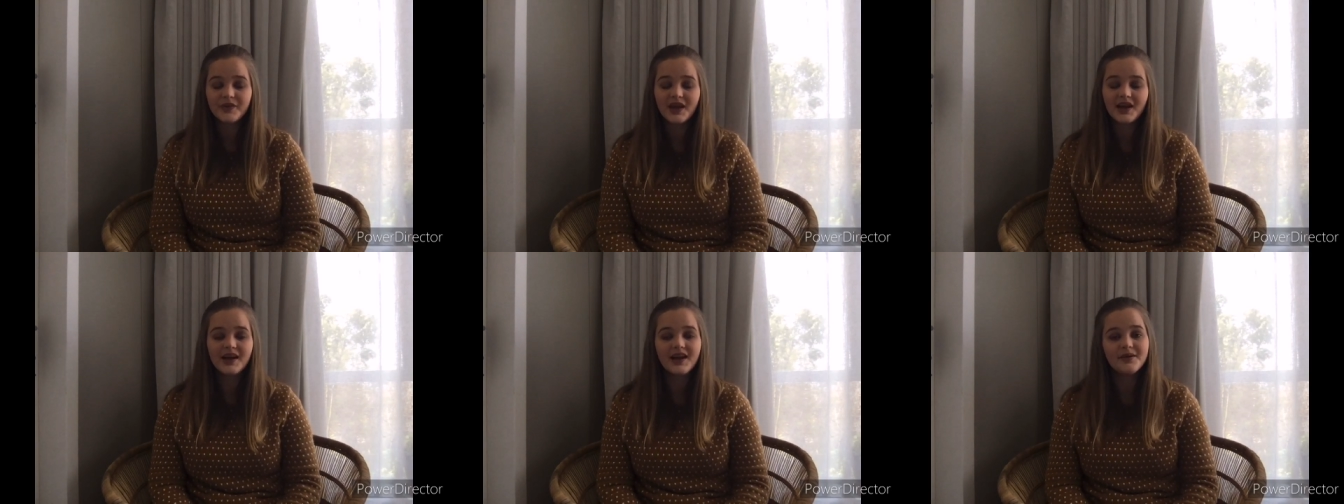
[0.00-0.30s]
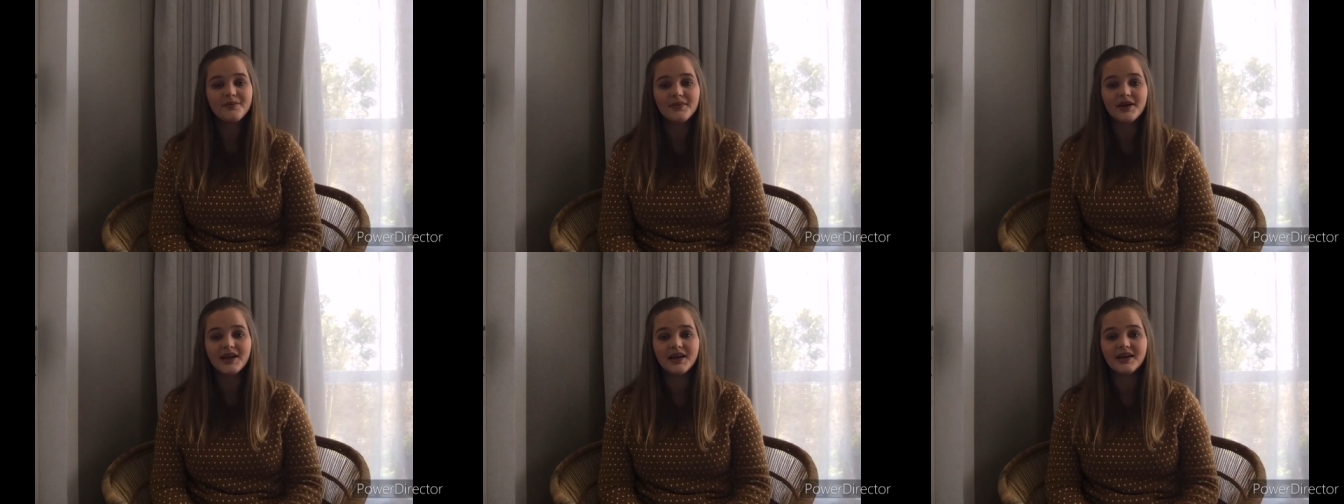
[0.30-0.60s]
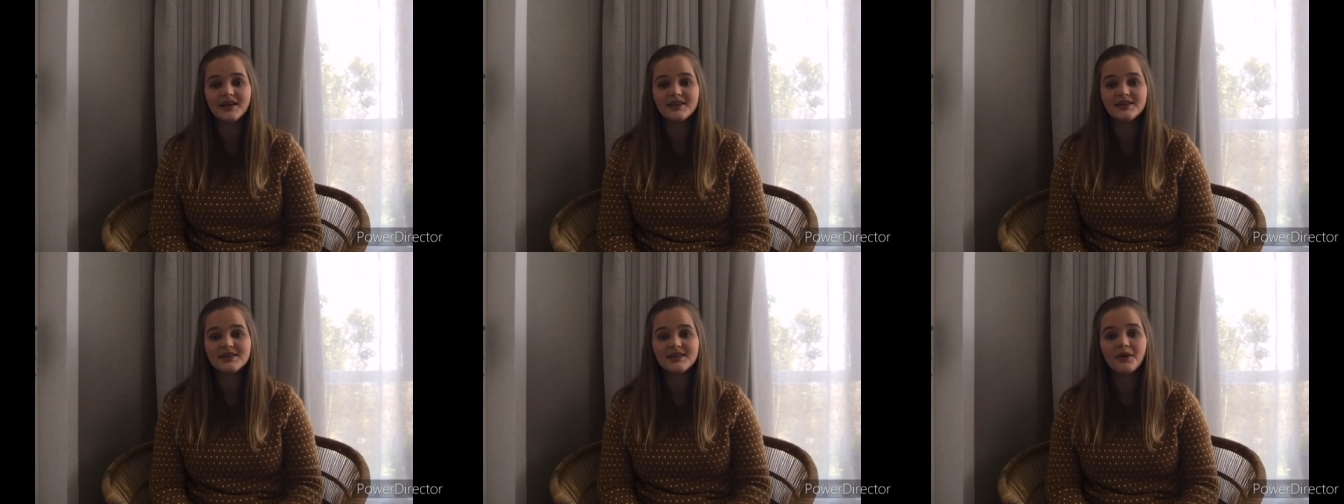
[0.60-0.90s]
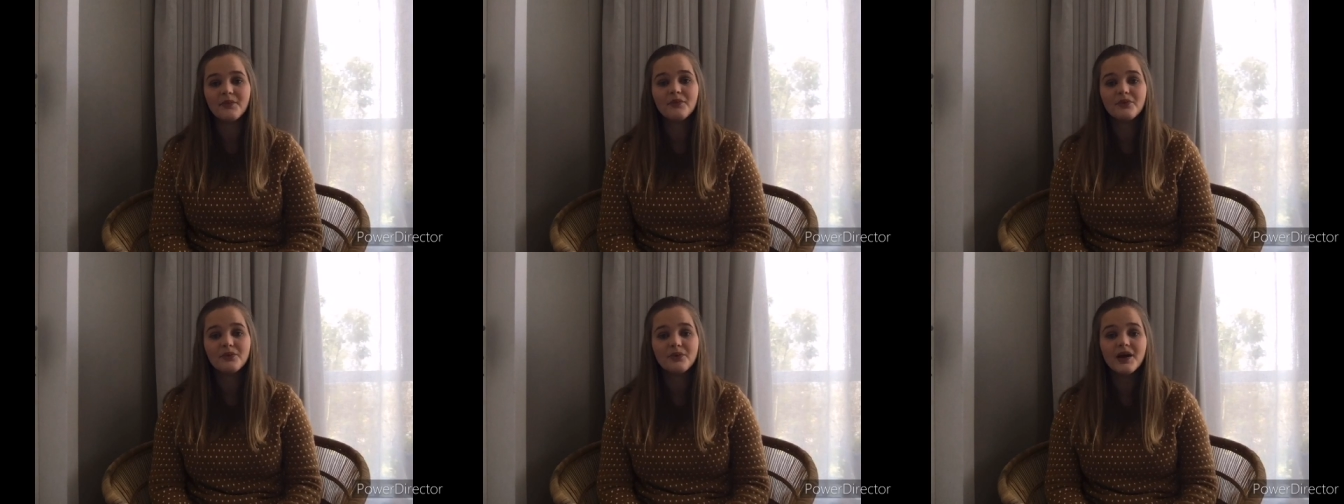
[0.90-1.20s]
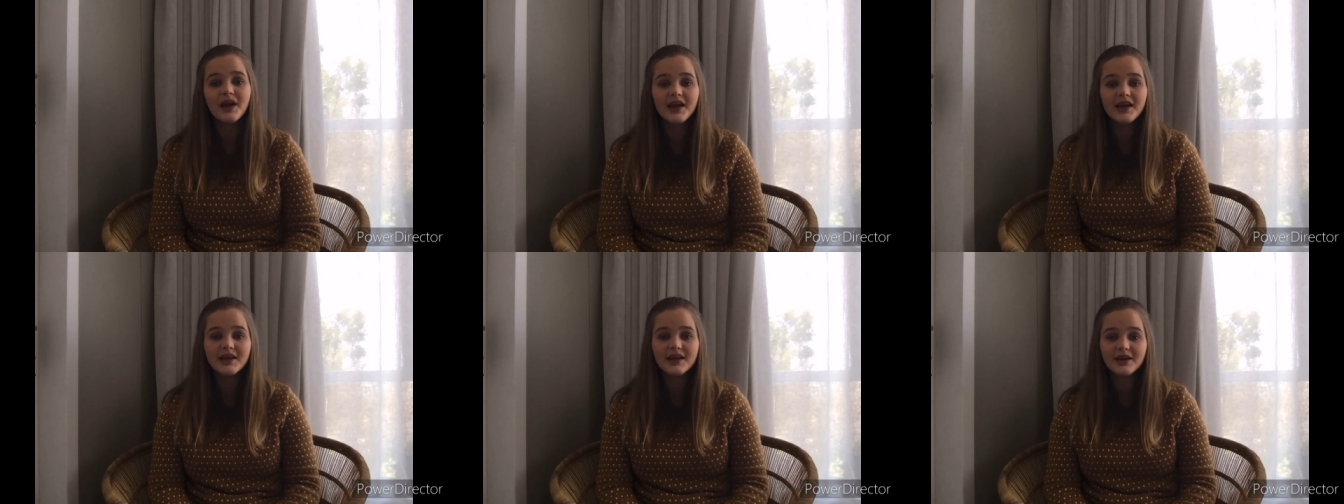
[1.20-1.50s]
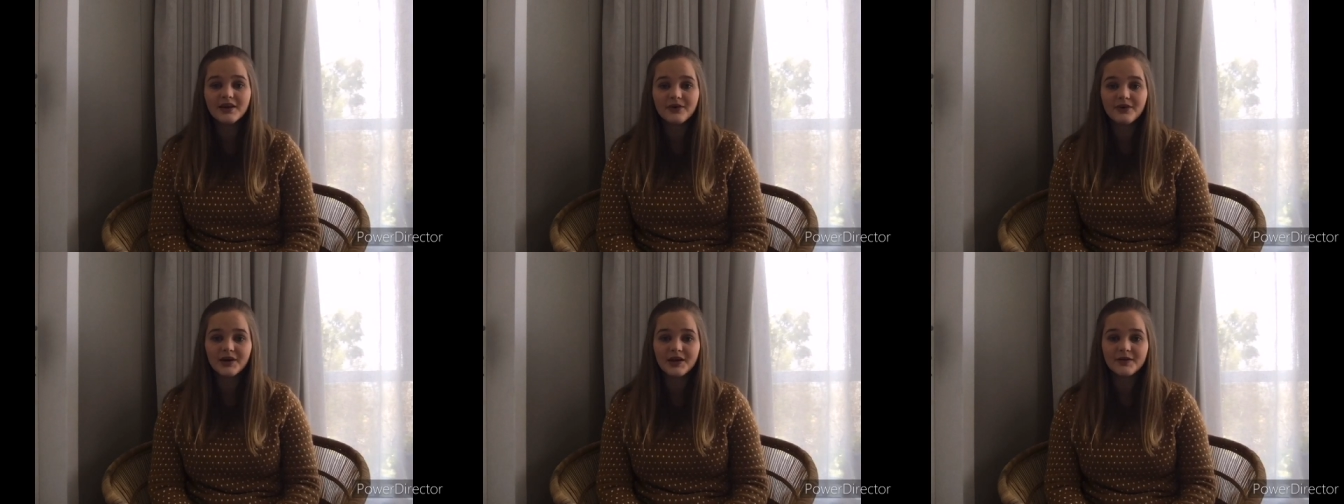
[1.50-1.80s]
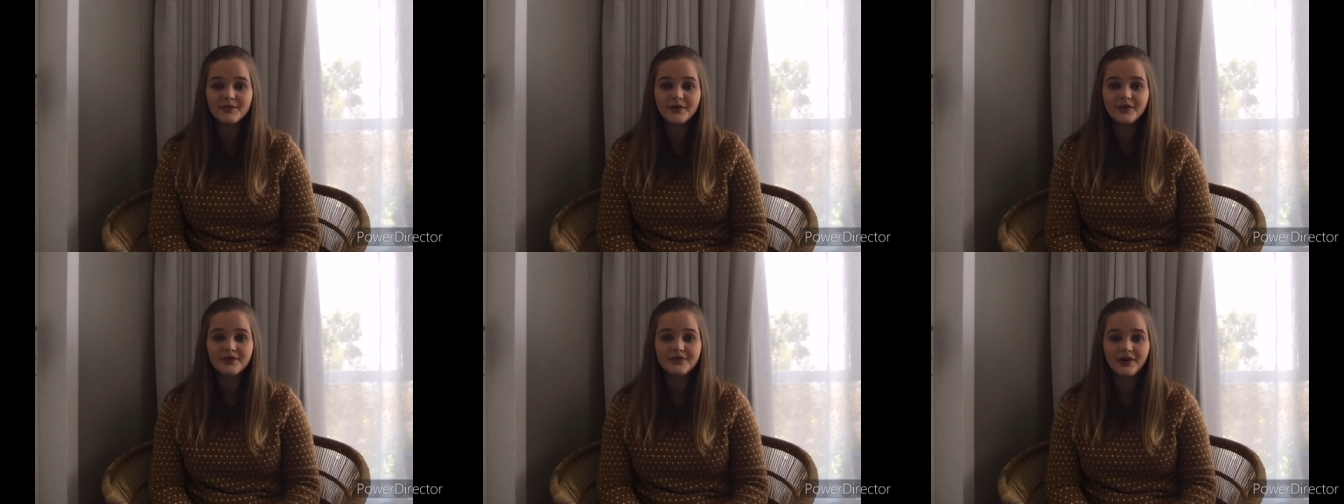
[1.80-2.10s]
and I made some really
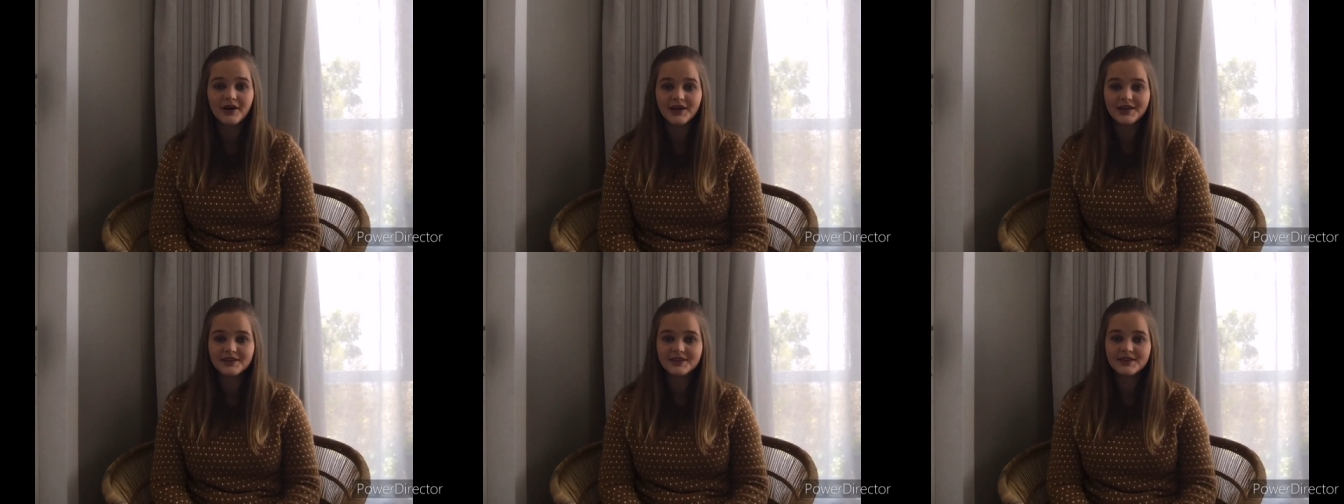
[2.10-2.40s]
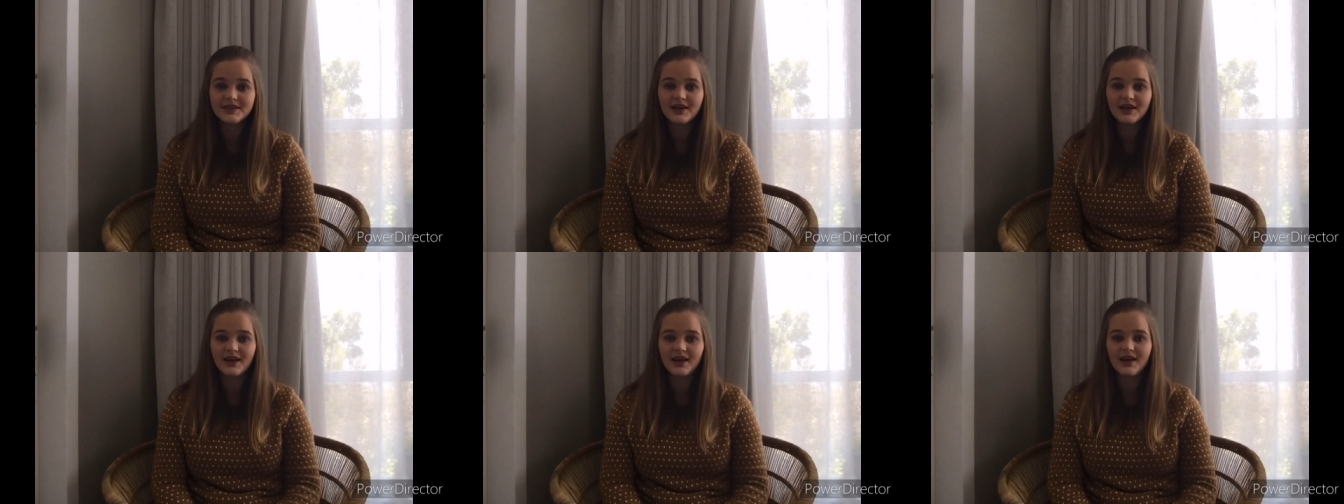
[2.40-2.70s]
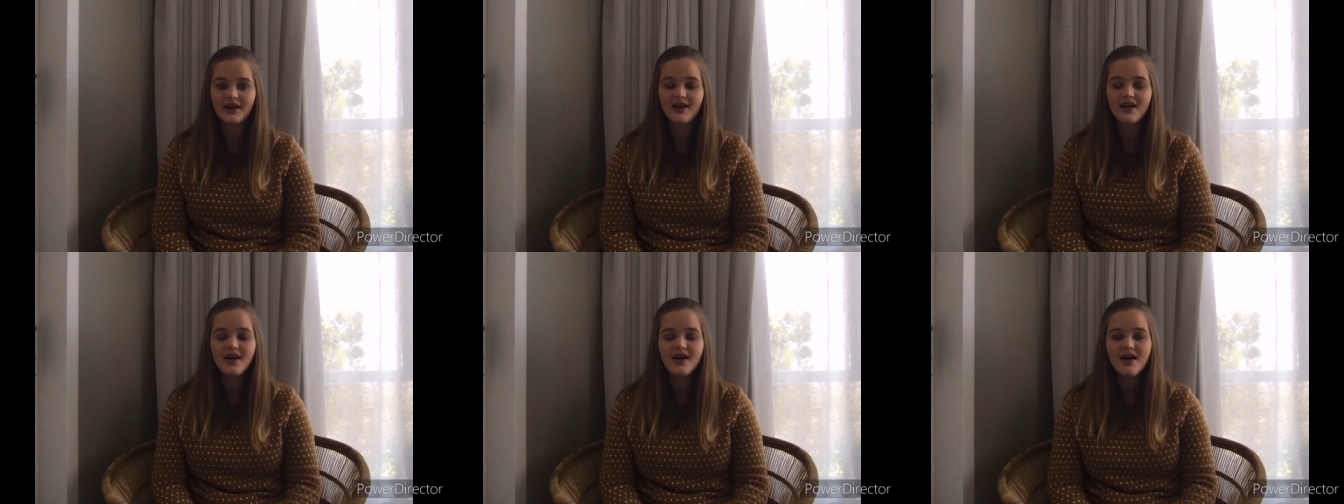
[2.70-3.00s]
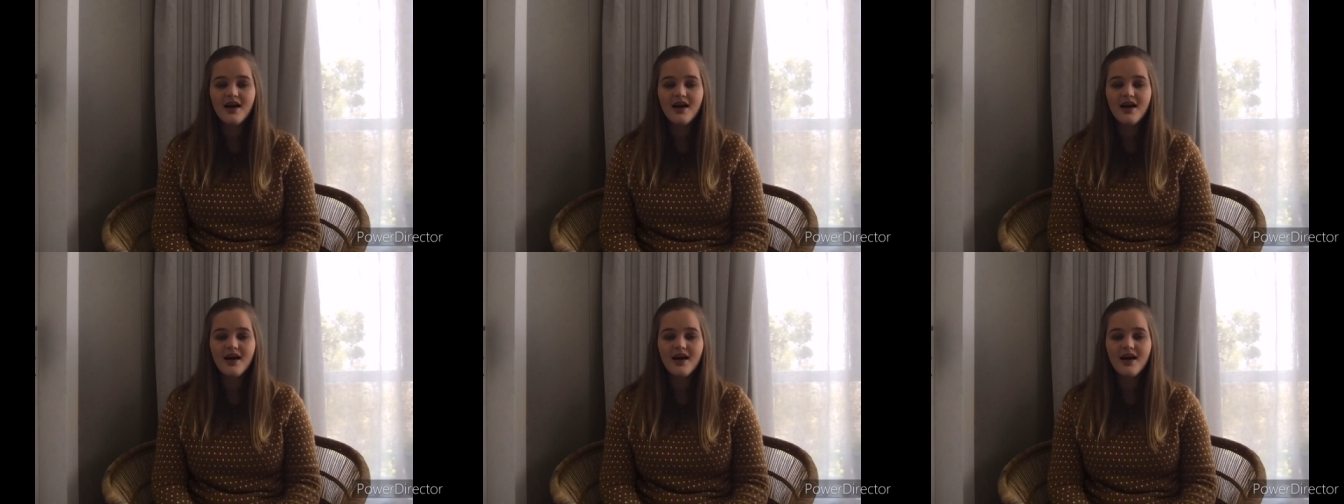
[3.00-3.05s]
incredible friends there,